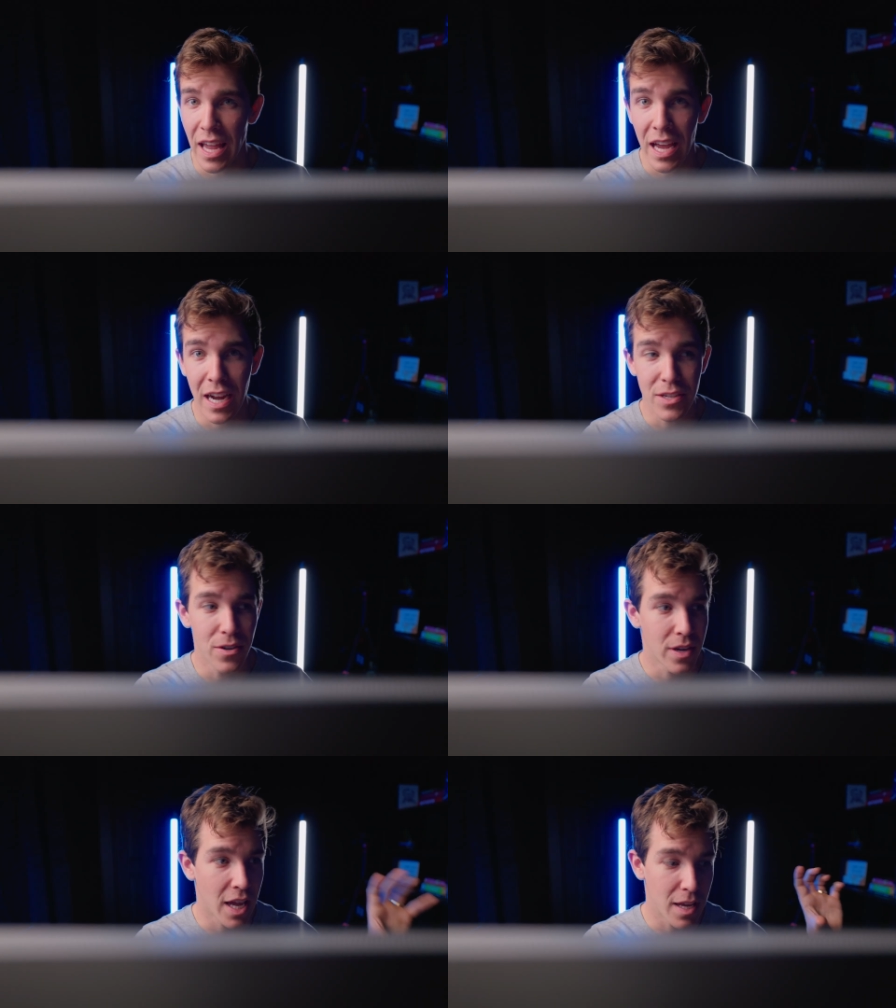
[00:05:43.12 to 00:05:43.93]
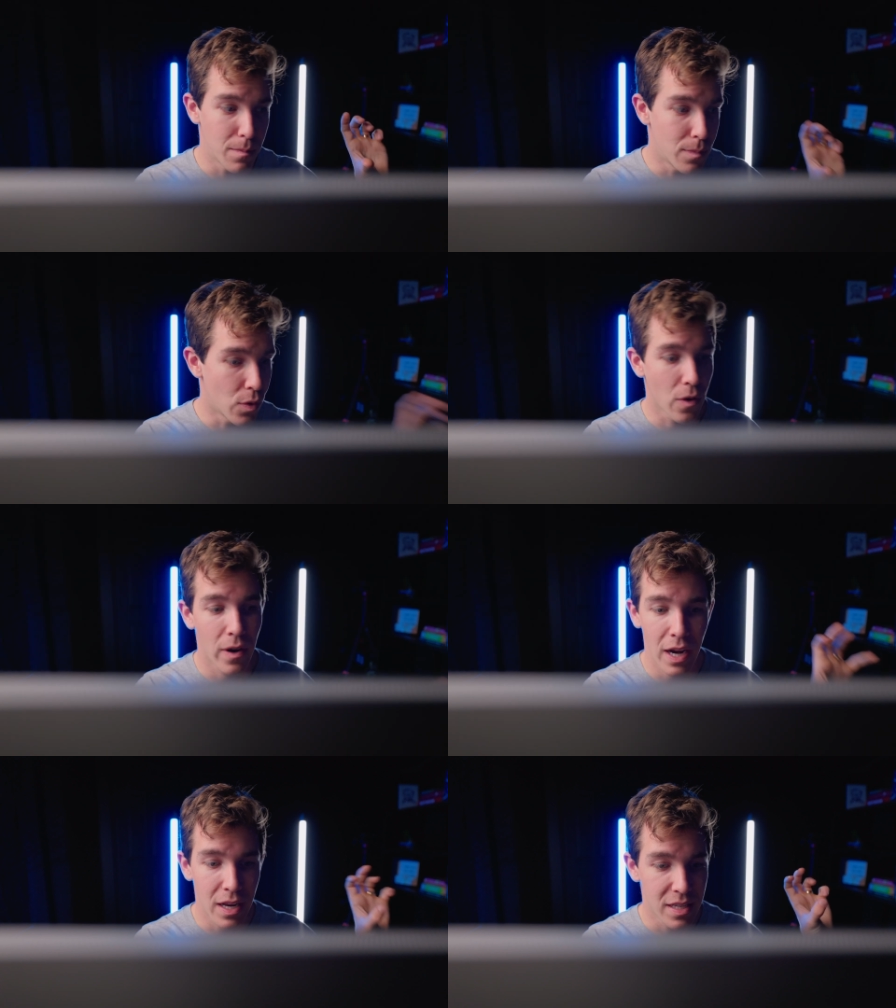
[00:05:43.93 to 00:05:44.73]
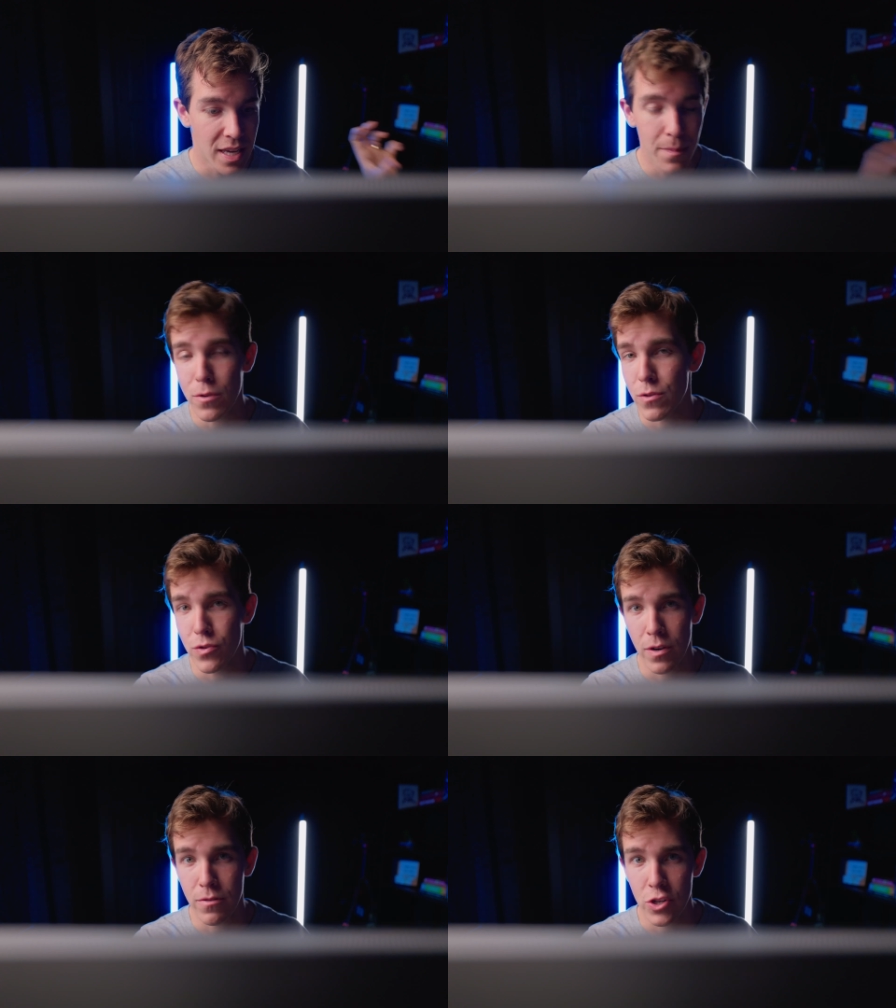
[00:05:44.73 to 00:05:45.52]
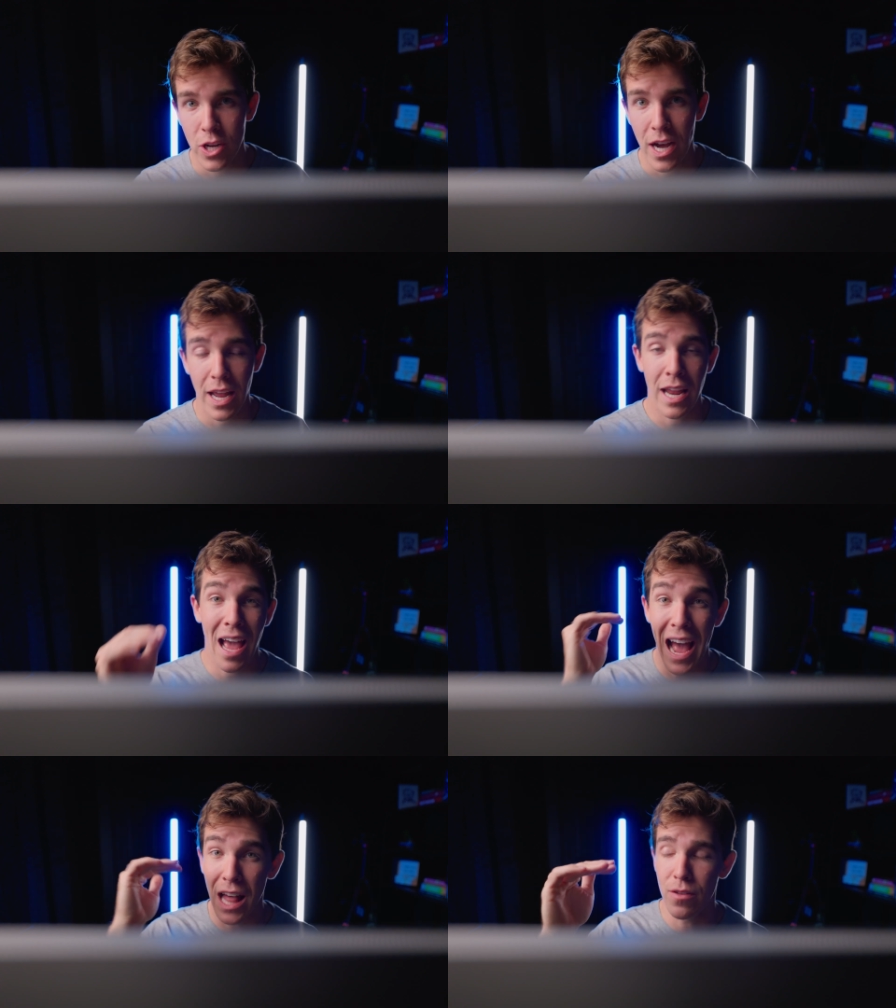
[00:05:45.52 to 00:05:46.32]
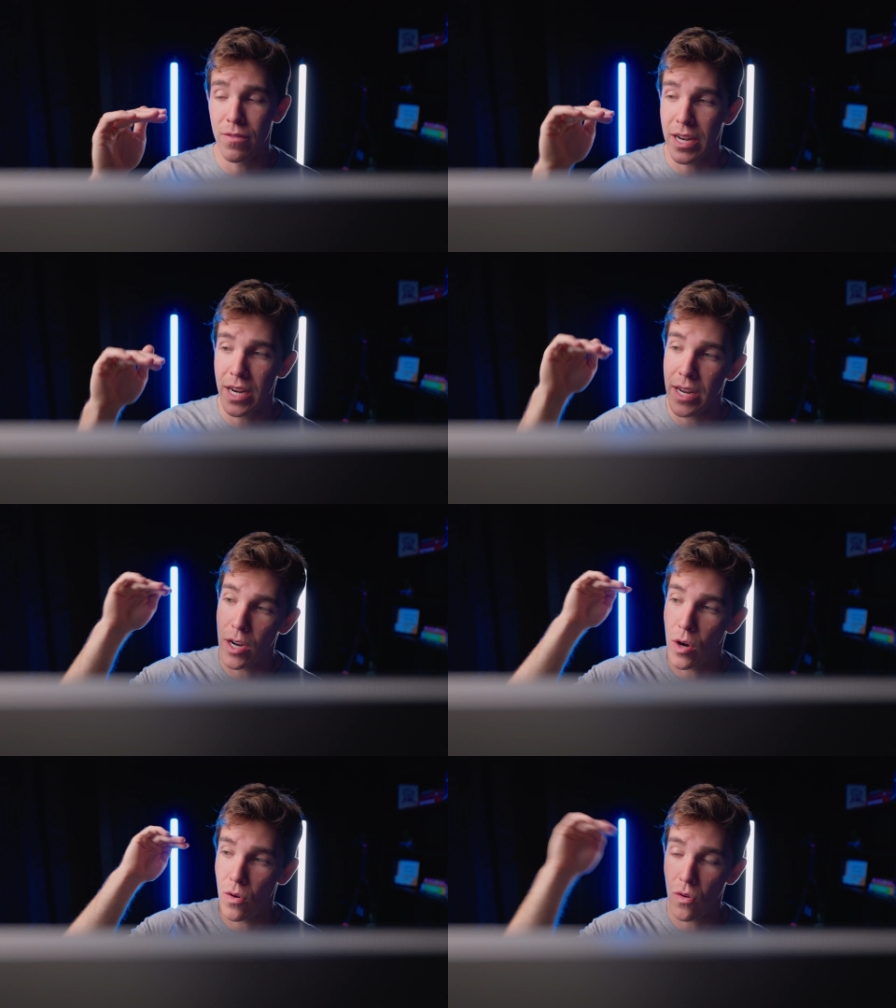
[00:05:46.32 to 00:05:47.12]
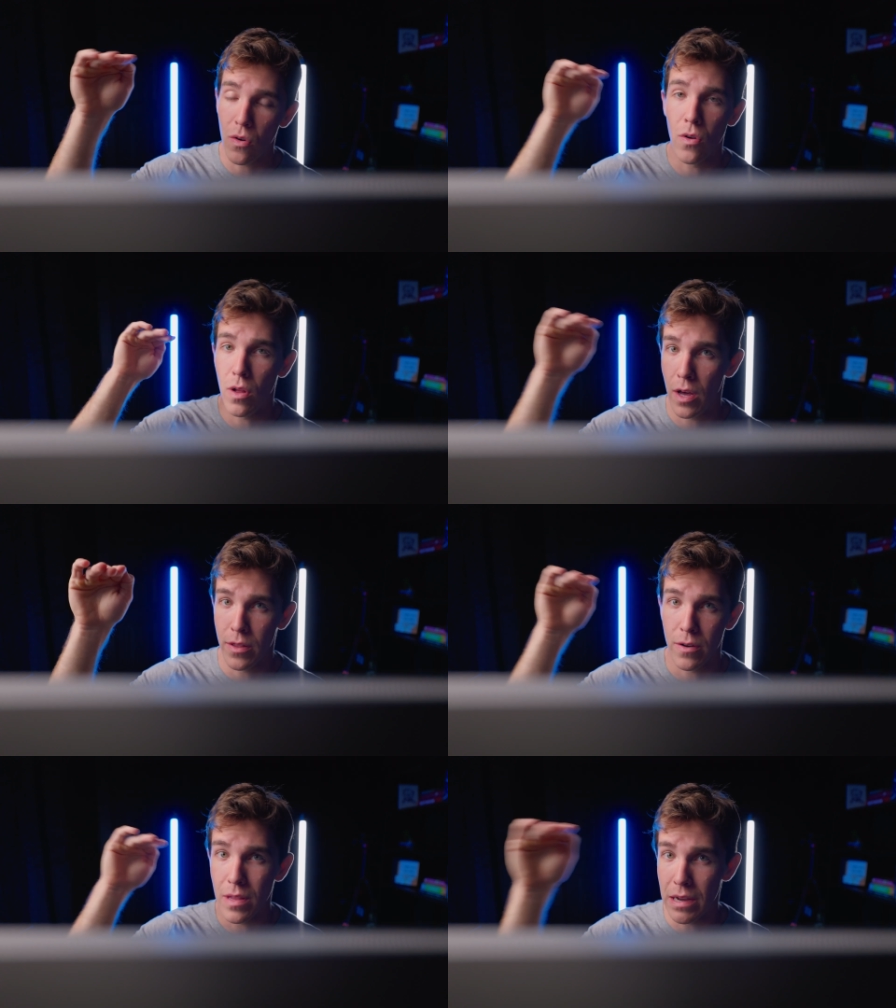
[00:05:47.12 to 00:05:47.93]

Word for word: the AI took a boring, typical drone shot and elevated it a whole other